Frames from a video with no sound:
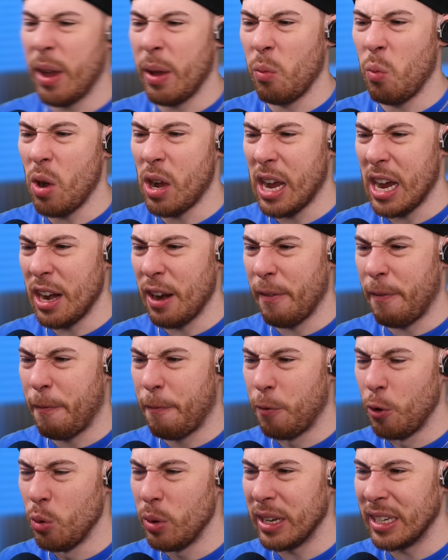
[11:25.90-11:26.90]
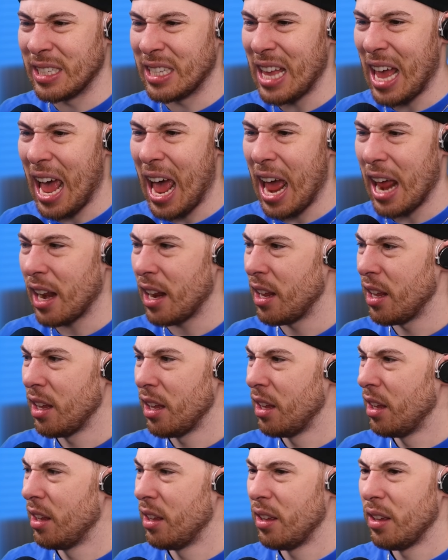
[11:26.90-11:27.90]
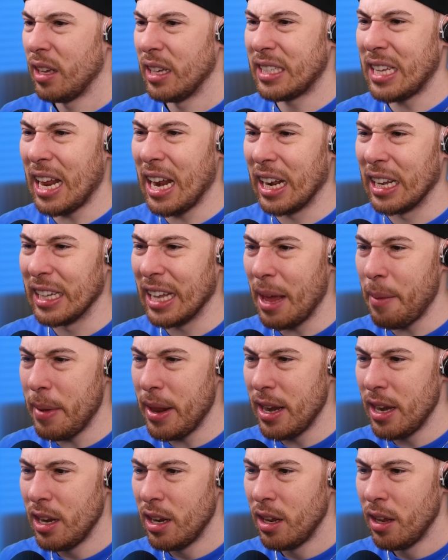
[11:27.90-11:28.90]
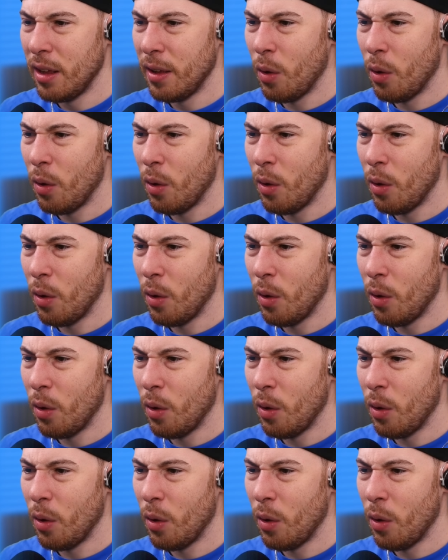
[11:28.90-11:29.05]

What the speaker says: Wait, what kind of fruit is that? Is that a lemon?